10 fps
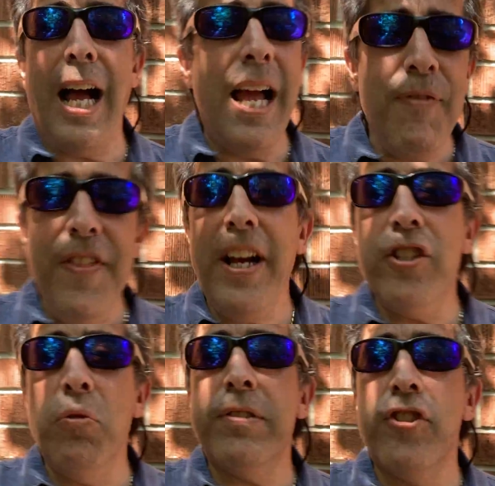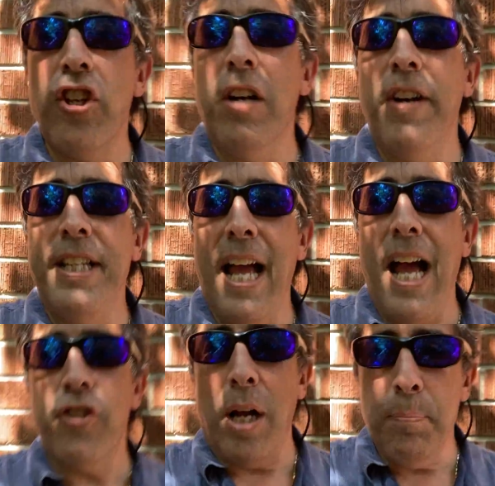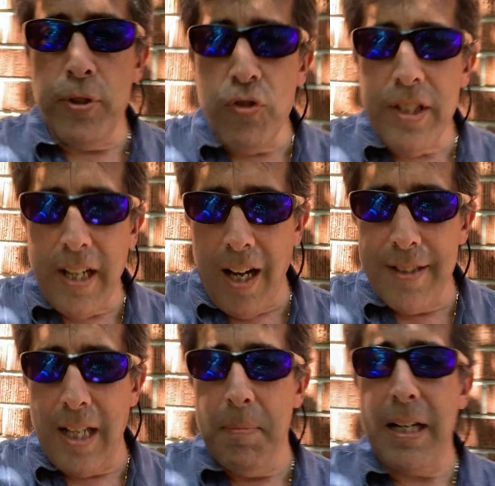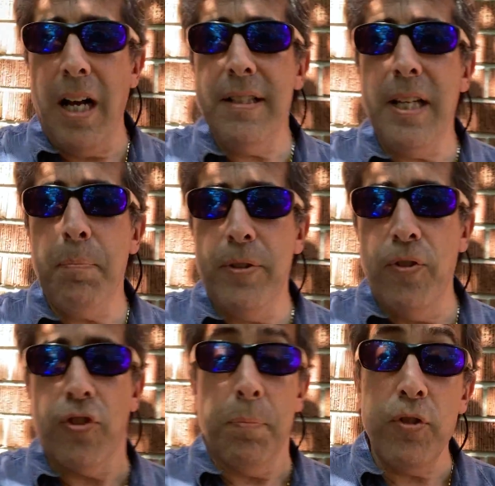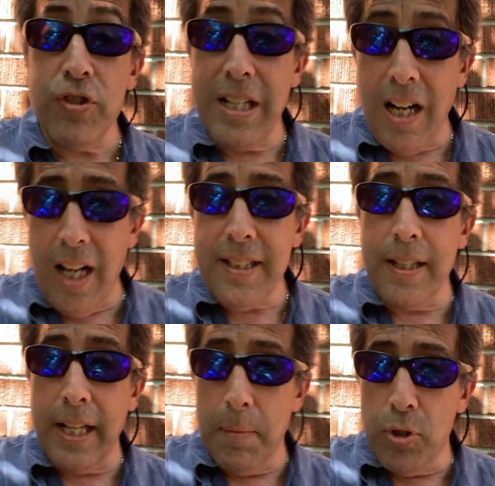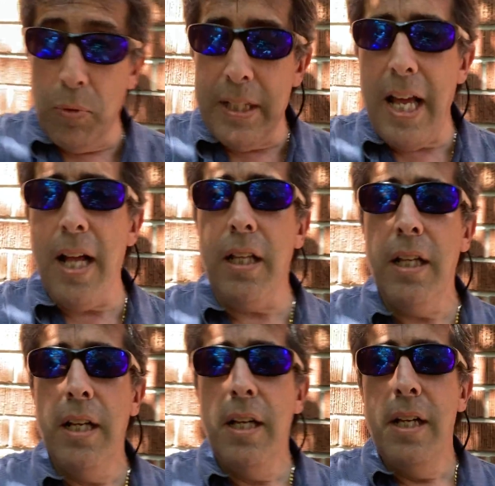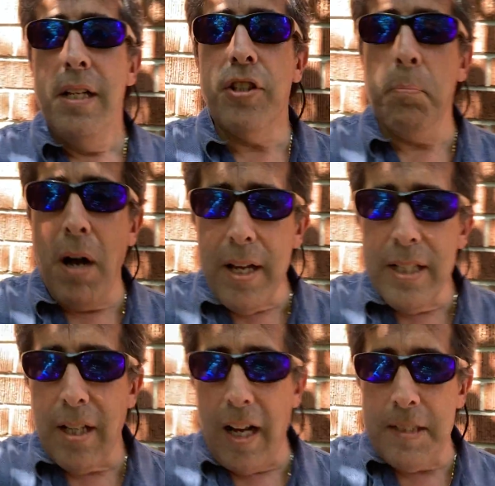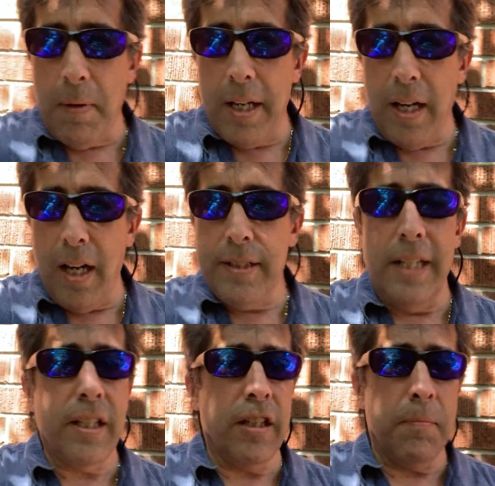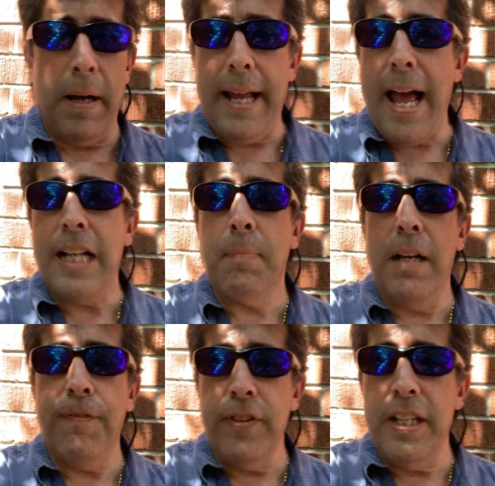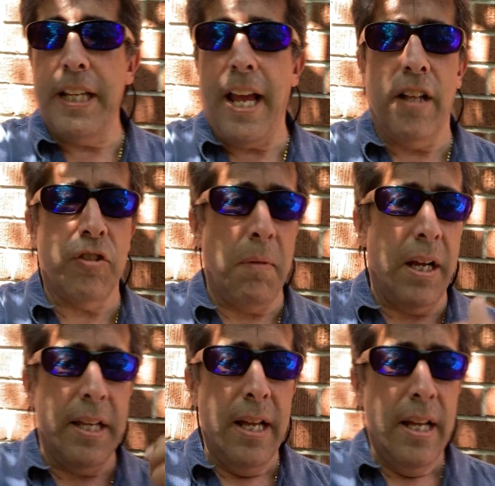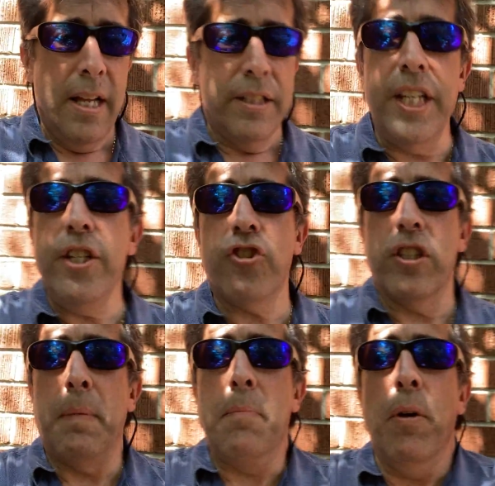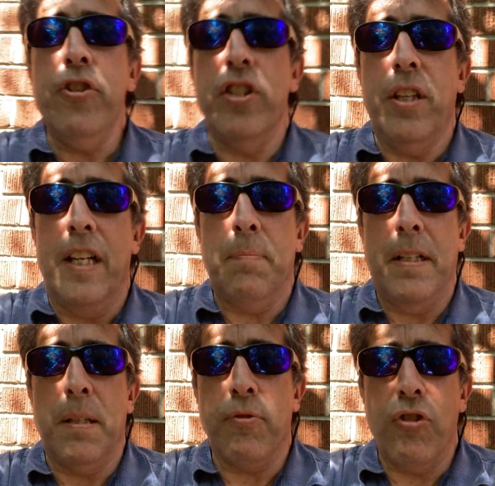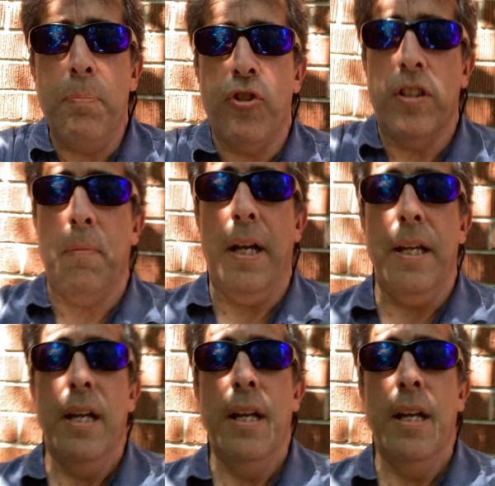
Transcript: Everything I do is to generate cash. I'm producing content. I'm a content producer. Producing content like I'm doing now to monetize my content, to click my ads, my affiliate accounts, my t-shirts, my merchandise, my subscriptions, my